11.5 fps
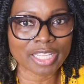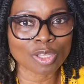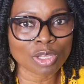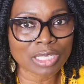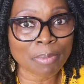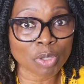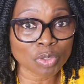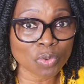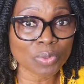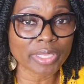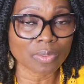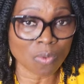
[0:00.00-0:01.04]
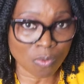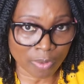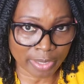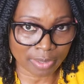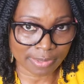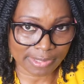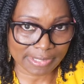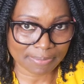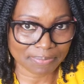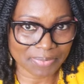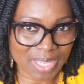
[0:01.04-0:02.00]
a lot about cooking
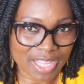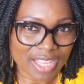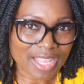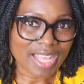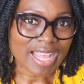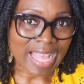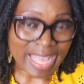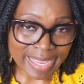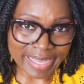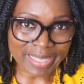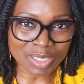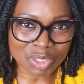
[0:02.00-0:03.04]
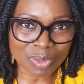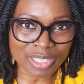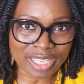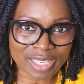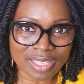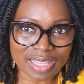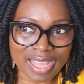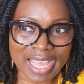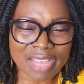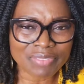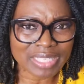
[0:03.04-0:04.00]
oils. I
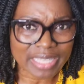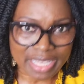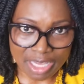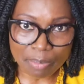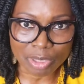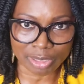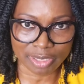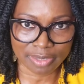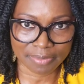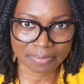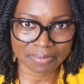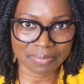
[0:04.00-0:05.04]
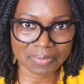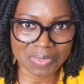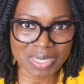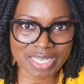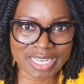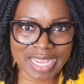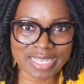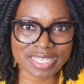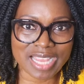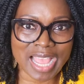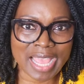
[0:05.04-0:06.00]
have an ebook
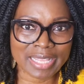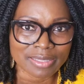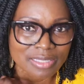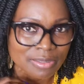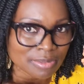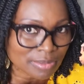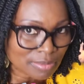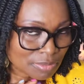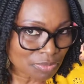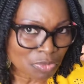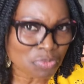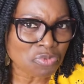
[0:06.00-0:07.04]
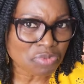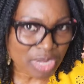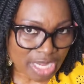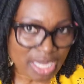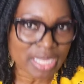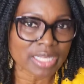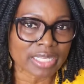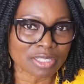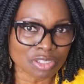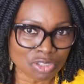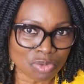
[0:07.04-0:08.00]
that I
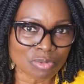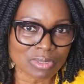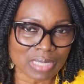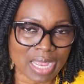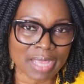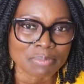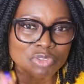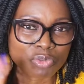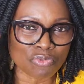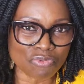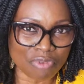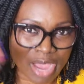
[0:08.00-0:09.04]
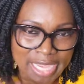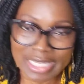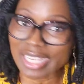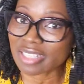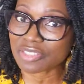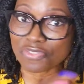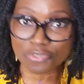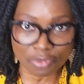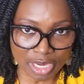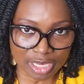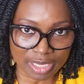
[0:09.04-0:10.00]
really took time to write. It's
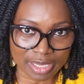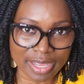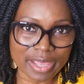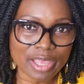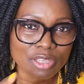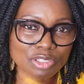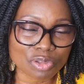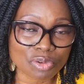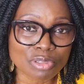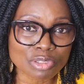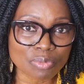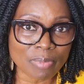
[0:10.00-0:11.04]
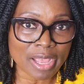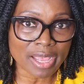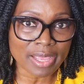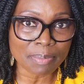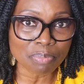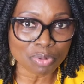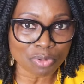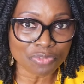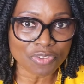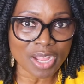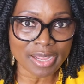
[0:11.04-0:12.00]
free. So go to my
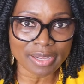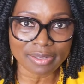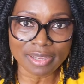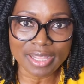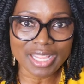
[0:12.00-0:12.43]
profile